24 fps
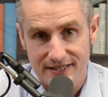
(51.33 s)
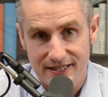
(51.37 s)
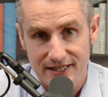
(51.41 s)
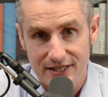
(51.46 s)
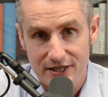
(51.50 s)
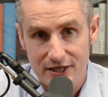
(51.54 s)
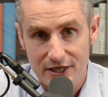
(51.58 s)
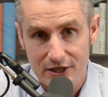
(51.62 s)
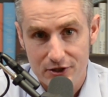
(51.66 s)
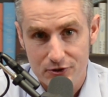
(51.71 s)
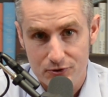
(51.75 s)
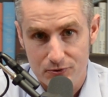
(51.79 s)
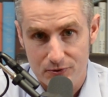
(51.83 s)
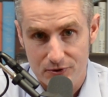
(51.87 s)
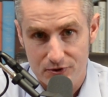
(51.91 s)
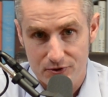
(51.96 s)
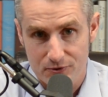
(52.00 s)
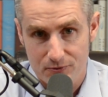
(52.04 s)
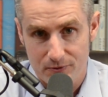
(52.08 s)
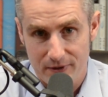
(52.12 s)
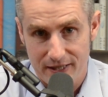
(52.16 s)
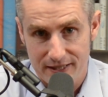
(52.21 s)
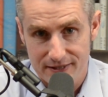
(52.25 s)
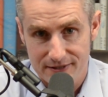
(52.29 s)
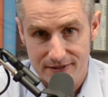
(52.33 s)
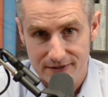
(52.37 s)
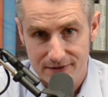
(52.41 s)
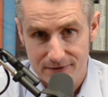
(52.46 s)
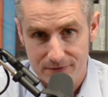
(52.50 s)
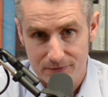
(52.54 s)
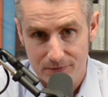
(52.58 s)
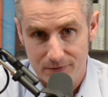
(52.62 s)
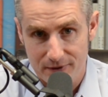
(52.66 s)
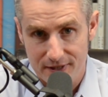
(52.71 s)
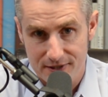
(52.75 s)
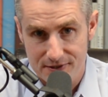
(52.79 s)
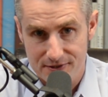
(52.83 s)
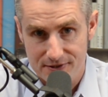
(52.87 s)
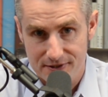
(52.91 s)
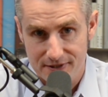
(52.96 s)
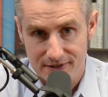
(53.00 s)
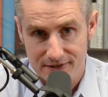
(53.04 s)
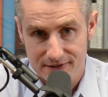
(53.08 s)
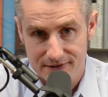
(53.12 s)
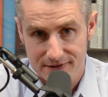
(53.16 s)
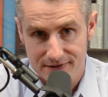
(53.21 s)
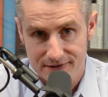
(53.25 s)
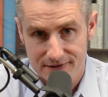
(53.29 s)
in interest rate risk.